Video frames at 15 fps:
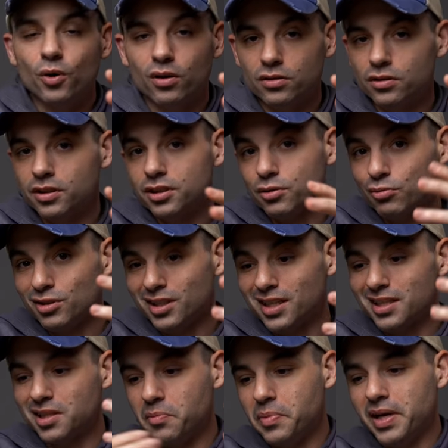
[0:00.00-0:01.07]
you are looking to really
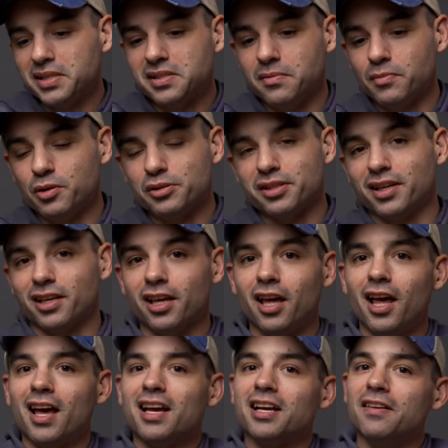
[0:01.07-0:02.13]
get the best and most like
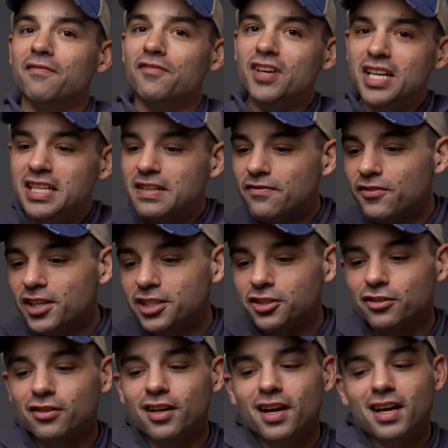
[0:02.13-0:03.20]
convenient
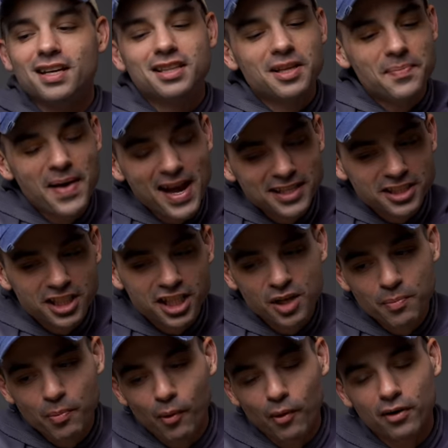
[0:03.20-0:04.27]
feature, the Magic
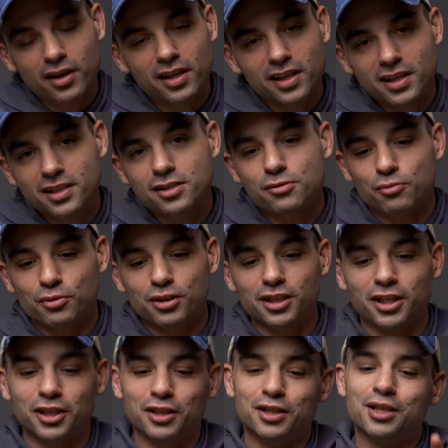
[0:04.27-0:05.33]
Keyboard is
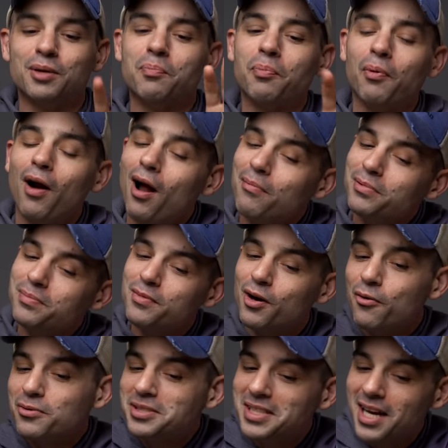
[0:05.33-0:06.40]
really good. The problem
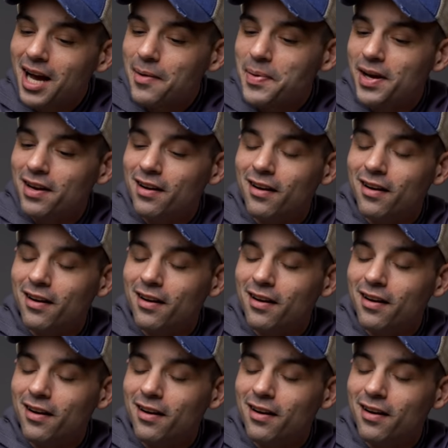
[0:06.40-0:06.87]
though with the iPad